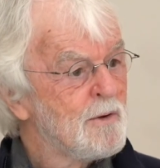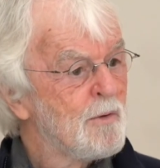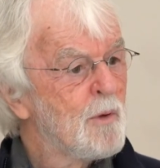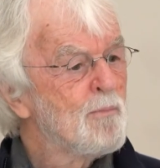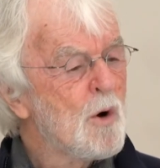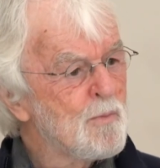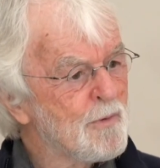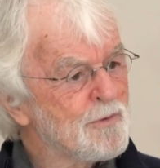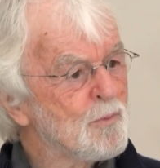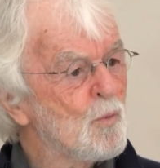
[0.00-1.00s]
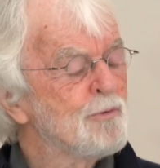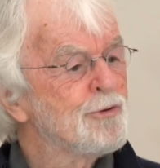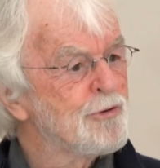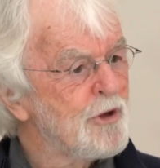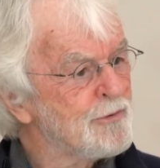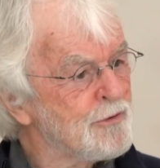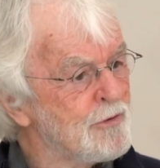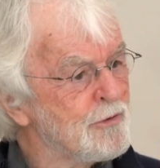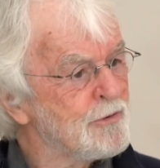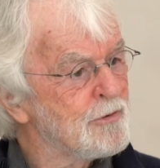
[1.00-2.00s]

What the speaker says: the moment one senses